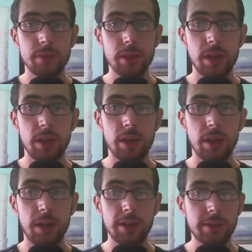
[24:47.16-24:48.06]

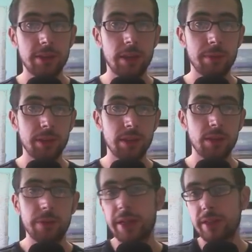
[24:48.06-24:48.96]
are likely to tell me
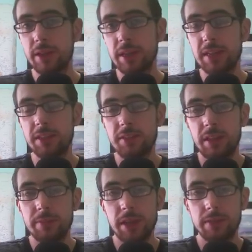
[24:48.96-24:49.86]
that, well, you can actually
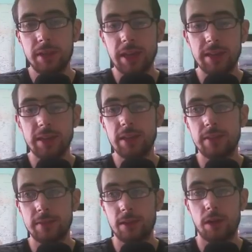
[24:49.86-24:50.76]
slim down KDE
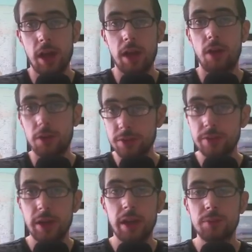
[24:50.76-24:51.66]
a lot,
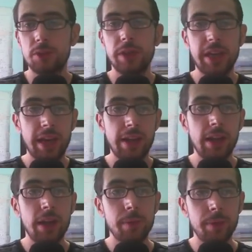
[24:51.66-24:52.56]
and I'm sure you can.
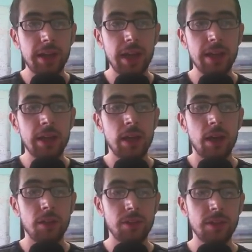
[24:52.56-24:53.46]
But again,
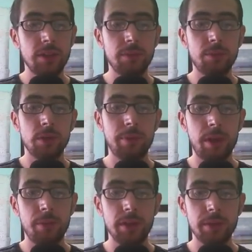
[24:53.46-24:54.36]
I think that it's important to
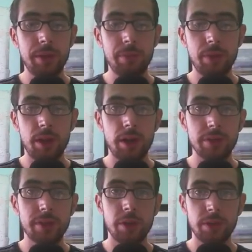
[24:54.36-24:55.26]
bear in mind that people
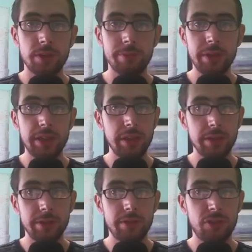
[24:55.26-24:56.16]
aren't going to
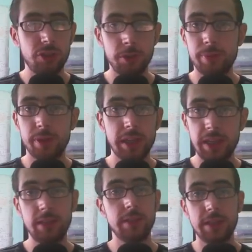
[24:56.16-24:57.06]
be super
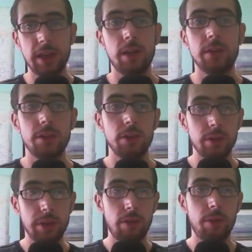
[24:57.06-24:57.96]
keen to get under the
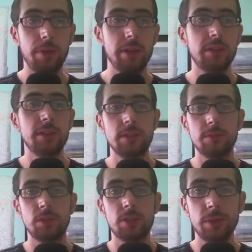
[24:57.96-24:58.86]
hood of their operating
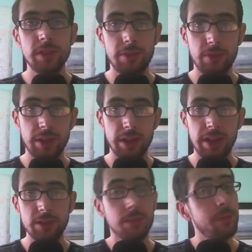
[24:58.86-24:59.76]
system to squeeze every little
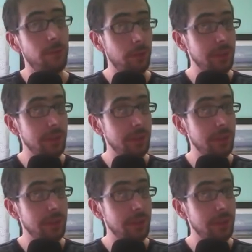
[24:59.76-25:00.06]
ounce of performance